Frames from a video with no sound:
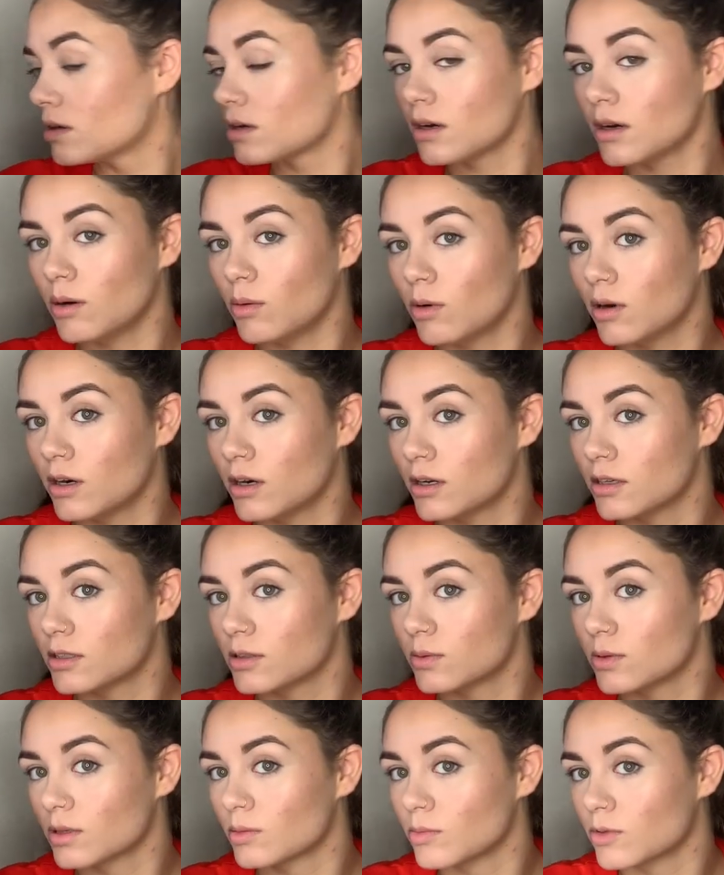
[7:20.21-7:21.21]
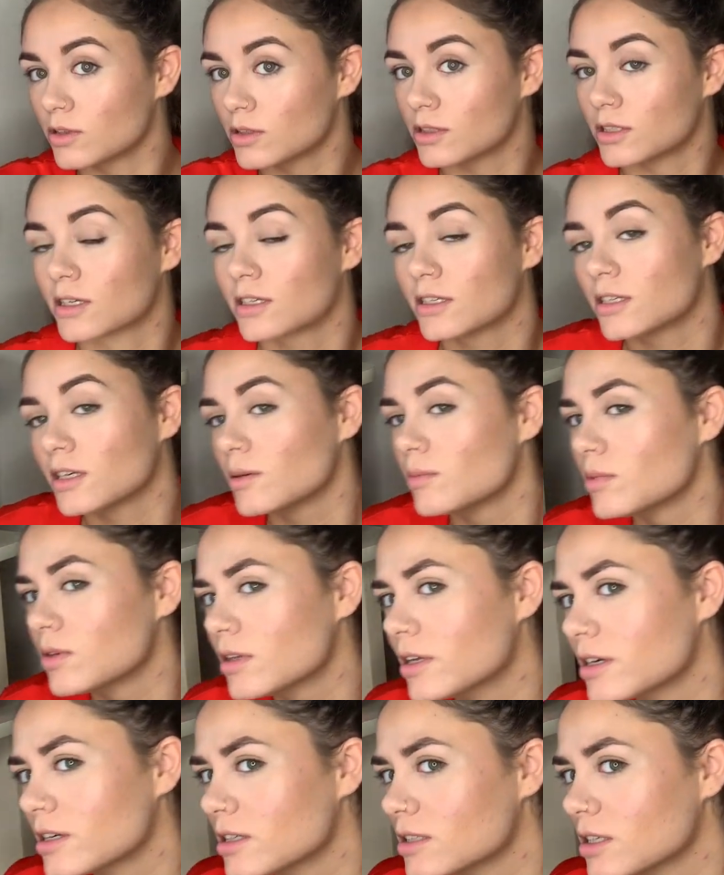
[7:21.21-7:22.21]
I wanted it to work more the second time, but
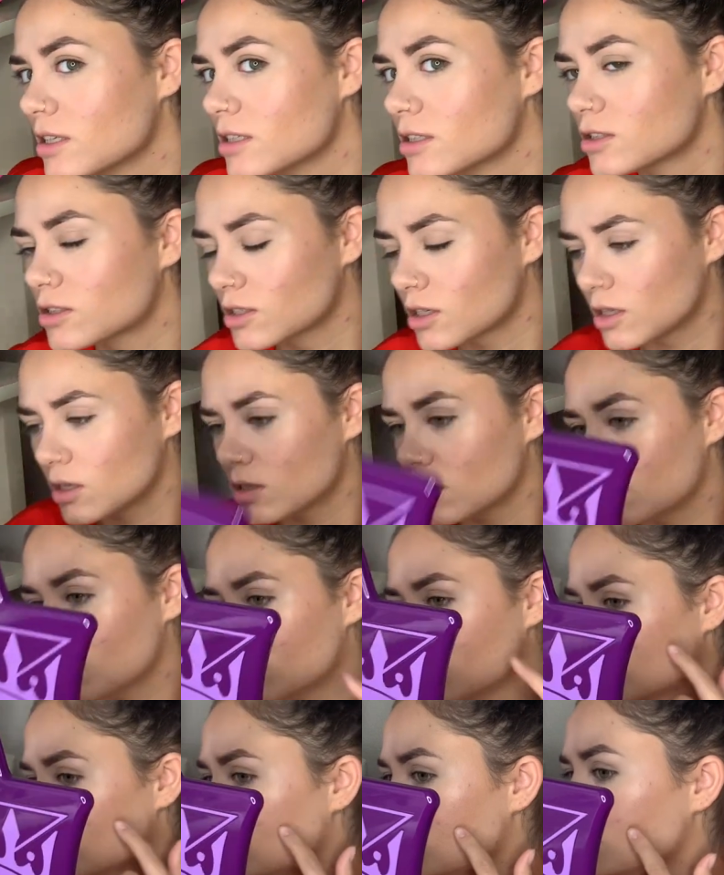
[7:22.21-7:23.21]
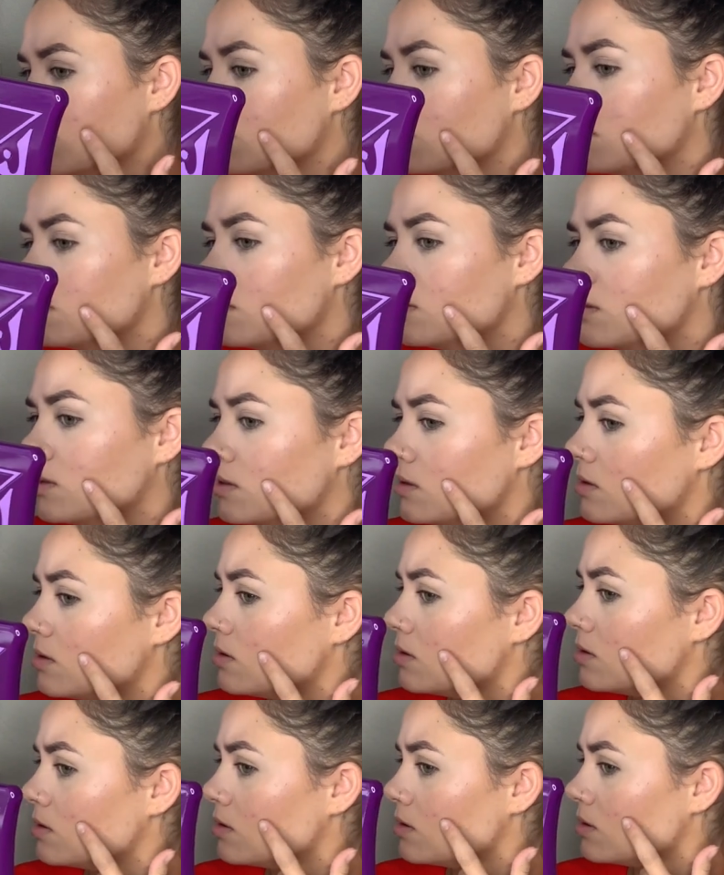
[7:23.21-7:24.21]
like I said, it just clung to
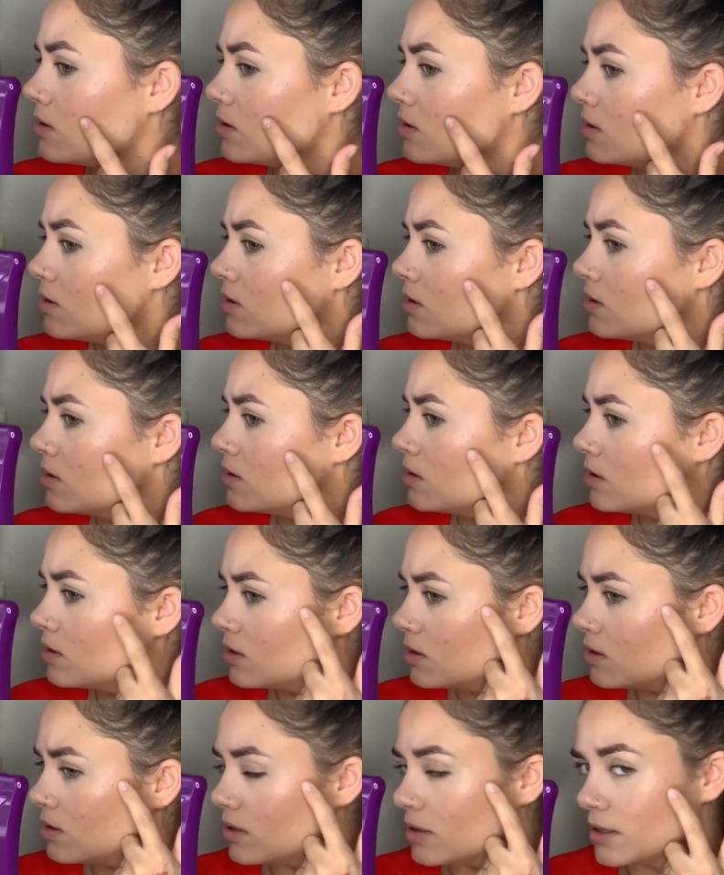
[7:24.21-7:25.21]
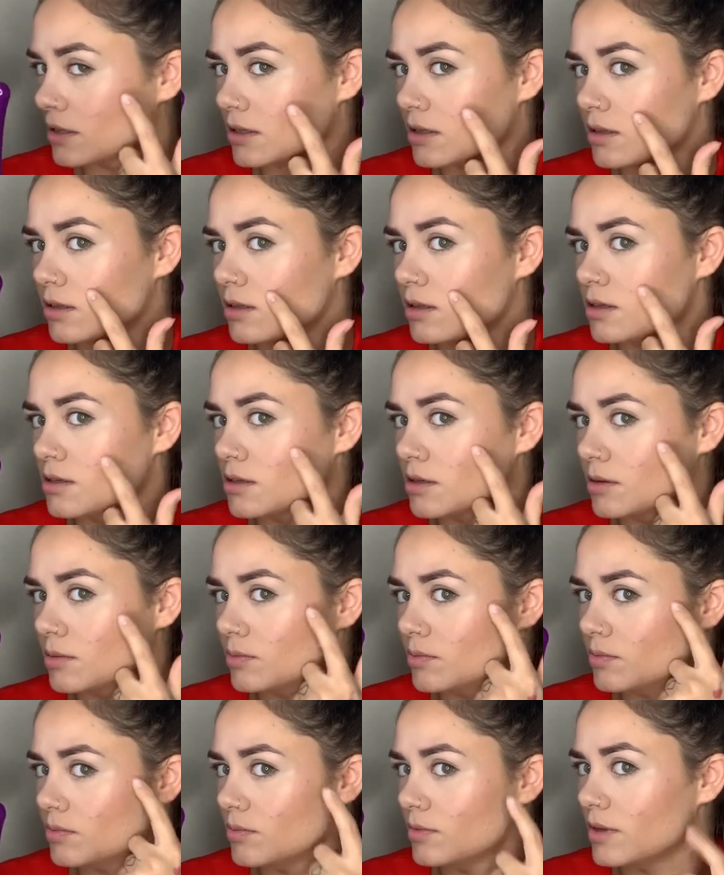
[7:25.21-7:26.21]
like the
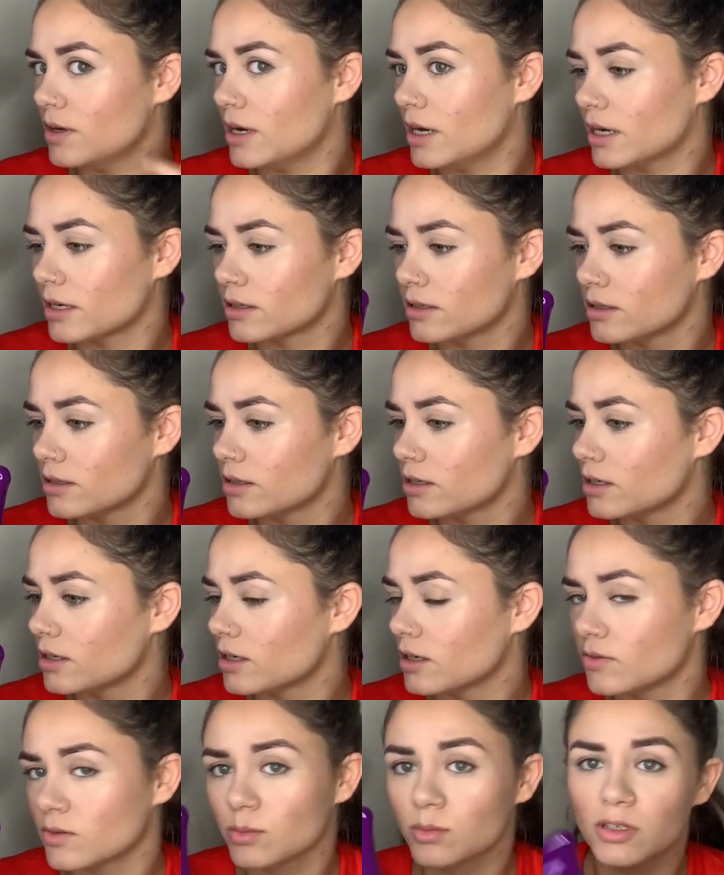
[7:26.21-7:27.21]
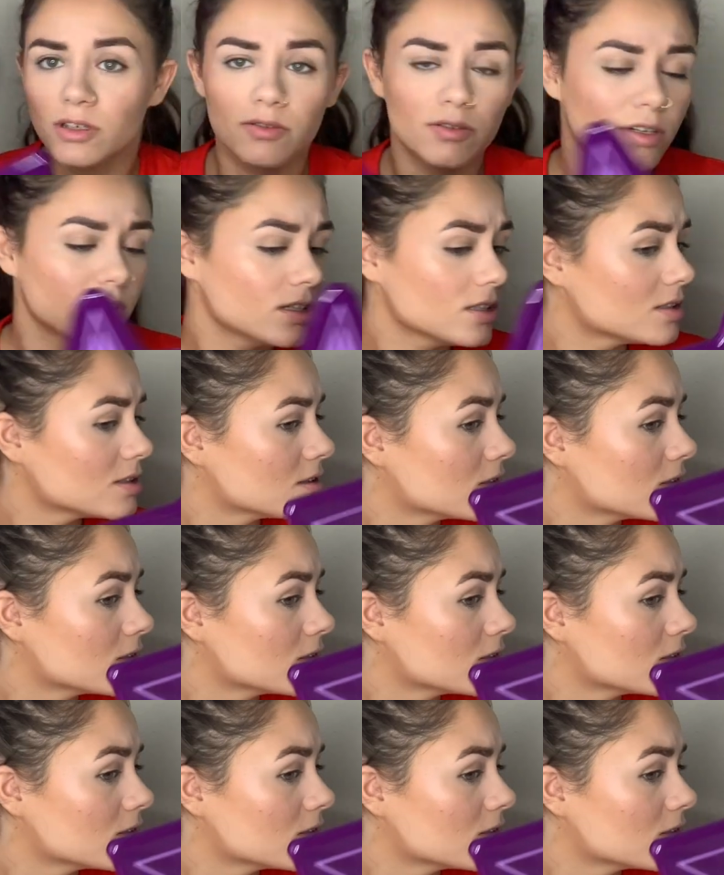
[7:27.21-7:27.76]
acne that I have on my face.